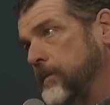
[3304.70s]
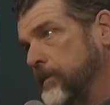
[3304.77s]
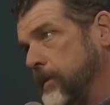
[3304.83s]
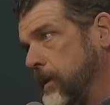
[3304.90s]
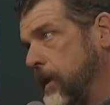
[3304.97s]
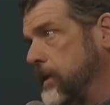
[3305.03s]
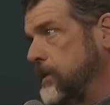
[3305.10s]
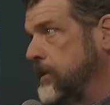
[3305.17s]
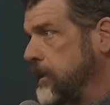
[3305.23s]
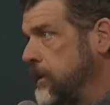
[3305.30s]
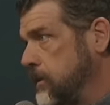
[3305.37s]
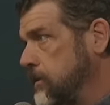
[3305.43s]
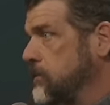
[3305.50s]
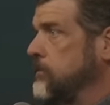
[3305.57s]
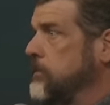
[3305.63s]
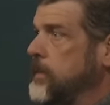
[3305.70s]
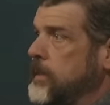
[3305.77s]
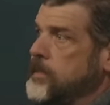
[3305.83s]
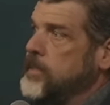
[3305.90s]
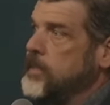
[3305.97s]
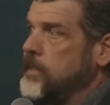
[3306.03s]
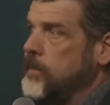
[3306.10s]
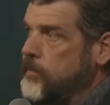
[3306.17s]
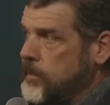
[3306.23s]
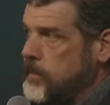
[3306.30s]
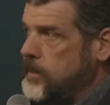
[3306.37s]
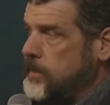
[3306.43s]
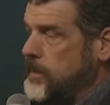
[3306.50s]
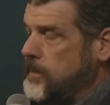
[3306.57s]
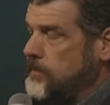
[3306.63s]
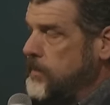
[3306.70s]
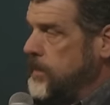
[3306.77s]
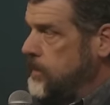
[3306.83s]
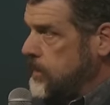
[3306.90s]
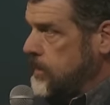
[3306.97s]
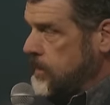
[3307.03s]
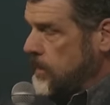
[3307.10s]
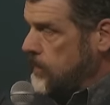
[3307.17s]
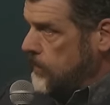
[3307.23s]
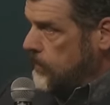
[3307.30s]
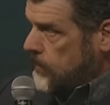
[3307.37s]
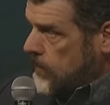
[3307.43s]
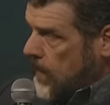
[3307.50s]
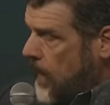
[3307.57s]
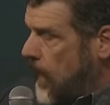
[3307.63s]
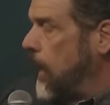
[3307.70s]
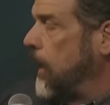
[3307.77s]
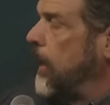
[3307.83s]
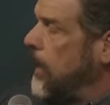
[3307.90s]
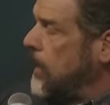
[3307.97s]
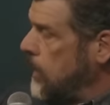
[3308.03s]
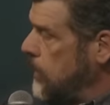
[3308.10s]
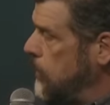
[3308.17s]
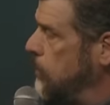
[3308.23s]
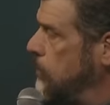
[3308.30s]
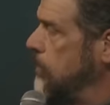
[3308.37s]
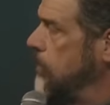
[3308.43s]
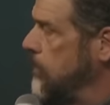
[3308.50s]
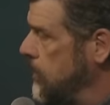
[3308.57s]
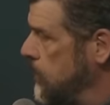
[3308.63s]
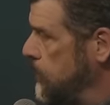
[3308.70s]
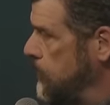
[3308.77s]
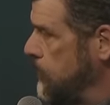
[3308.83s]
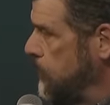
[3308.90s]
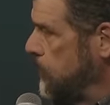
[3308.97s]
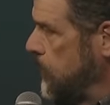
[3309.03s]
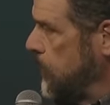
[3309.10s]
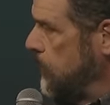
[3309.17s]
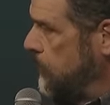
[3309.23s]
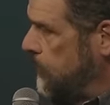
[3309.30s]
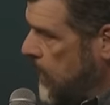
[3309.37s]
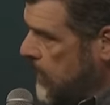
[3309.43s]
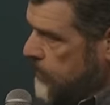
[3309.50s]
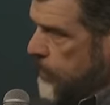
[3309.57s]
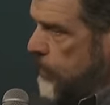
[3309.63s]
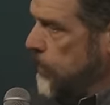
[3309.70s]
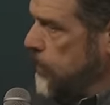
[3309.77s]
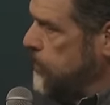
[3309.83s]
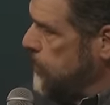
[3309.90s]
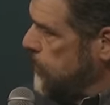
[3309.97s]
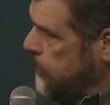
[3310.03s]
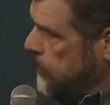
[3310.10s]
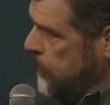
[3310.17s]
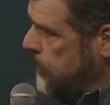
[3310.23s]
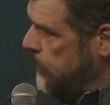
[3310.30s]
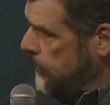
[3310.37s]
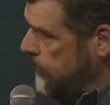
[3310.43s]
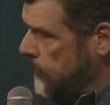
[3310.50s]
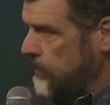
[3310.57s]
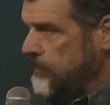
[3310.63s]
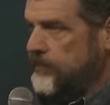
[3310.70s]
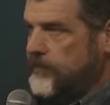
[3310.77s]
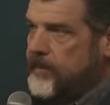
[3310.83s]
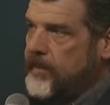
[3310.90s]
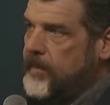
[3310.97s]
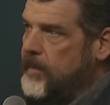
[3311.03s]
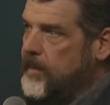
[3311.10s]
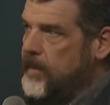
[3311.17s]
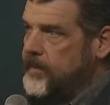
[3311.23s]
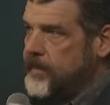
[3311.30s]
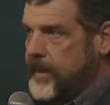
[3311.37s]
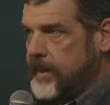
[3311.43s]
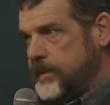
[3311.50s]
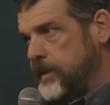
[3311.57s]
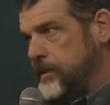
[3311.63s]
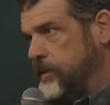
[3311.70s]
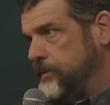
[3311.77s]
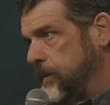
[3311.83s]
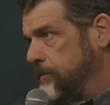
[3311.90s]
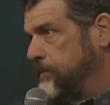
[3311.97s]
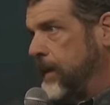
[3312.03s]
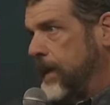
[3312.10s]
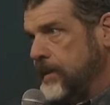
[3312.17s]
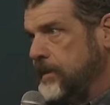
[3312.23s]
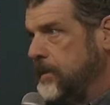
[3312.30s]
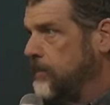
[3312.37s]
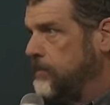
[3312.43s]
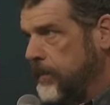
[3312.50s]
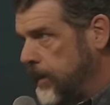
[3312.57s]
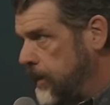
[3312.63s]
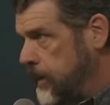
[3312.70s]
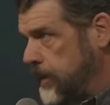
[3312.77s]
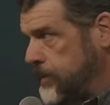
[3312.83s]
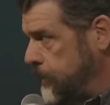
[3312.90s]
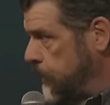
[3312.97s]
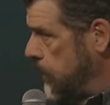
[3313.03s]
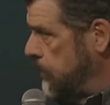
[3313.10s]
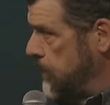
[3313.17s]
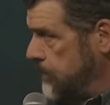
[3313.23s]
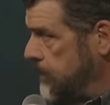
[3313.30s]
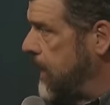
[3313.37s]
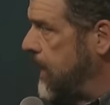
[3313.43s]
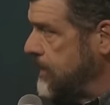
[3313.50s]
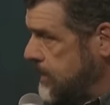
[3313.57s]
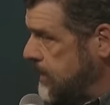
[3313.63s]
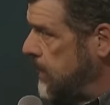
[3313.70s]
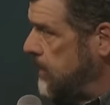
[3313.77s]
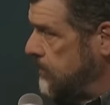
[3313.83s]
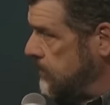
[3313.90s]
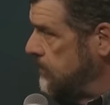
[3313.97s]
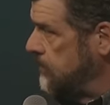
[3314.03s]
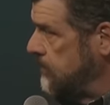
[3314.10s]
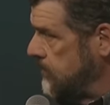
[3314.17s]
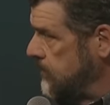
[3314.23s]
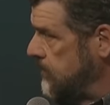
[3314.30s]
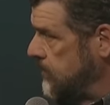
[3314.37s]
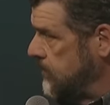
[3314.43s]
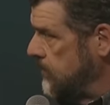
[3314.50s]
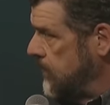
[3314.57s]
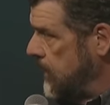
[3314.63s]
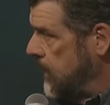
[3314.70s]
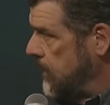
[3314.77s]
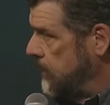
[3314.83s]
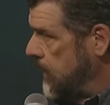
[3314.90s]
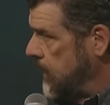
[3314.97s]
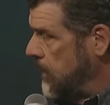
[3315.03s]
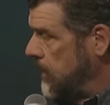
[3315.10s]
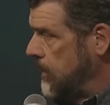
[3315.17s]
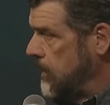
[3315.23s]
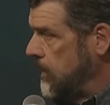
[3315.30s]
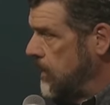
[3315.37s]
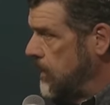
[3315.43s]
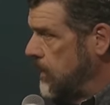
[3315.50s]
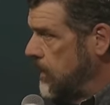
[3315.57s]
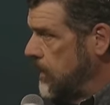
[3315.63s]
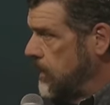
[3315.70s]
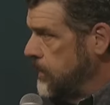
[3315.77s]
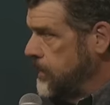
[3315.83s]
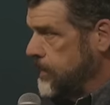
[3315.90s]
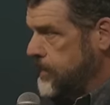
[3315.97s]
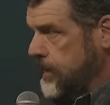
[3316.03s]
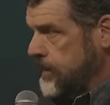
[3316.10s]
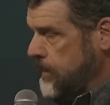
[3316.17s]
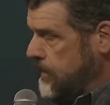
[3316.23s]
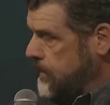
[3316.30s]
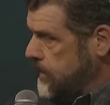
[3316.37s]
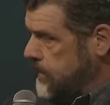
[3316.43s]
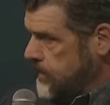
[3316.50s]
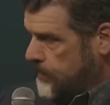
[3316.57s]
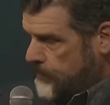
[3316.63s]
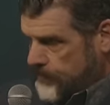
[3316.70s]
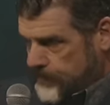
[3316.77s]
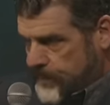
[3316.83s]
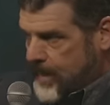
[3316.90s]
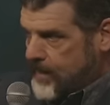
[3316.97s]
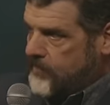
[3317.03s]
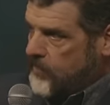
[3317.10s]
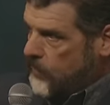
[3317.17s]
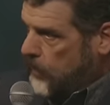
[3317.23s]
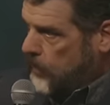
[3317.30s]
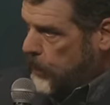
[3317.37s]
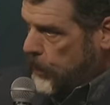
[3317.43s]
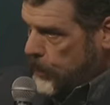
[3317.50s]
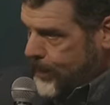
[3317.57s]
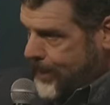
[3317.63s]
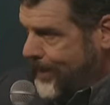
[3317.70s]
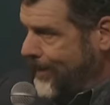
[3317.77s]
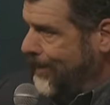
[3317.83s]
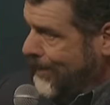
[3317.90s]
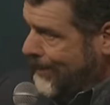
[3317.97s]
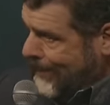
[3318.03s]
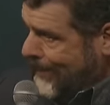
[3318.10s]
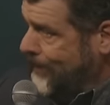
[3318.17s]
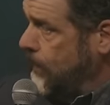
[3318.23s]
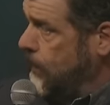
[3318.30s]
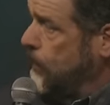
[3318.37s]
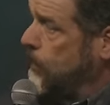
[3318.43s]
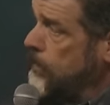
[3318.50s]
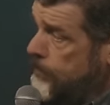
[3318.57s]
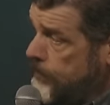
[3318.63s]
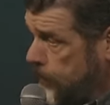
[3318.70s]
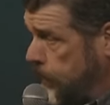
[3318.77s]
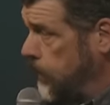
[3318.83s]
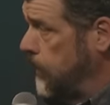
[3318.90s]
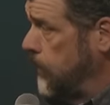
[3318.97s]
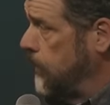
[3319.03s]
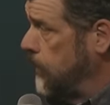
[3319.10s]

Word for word: to not see some things that they want to see but to just see the lord highlighting you favor going through the roof Things that you've been passed up on that you won't be passed up. Amen. Just that this is a favorable year of the Lord for you.